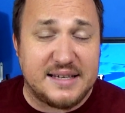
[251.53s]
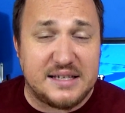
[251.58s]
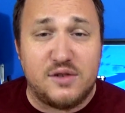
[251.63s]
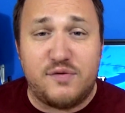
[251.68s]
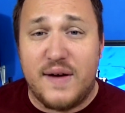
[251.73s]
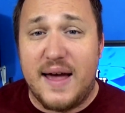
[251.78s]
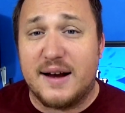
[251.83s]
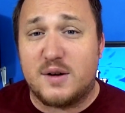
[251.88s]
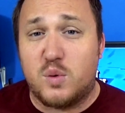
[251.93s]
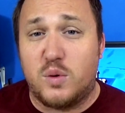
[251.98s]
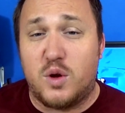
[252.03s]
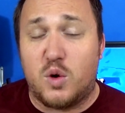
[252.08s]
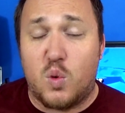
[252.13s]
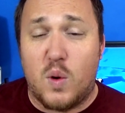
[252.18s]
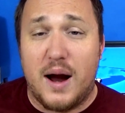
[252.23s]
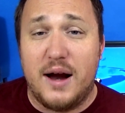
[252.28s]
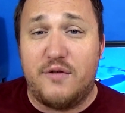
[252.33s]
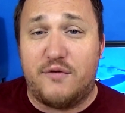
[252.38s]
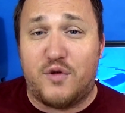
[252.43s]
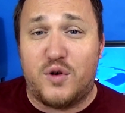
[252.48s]
In fact, when the
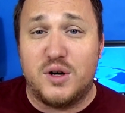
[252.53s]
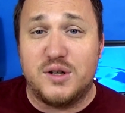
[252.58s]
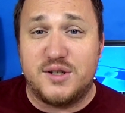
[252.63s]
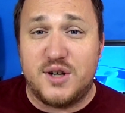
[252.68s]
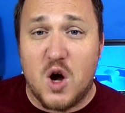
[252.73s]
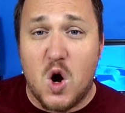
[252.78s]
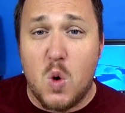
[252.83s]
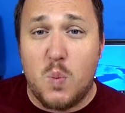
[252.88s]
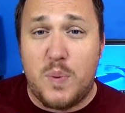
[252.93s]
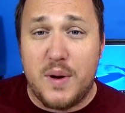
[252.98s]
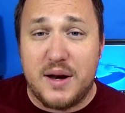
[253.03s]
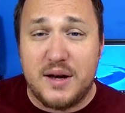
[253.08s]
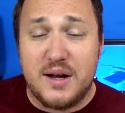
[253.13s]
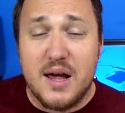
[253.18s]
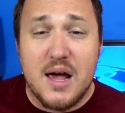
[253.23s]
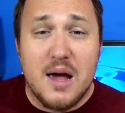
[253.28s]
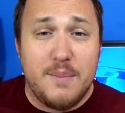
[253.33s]
ride first opened,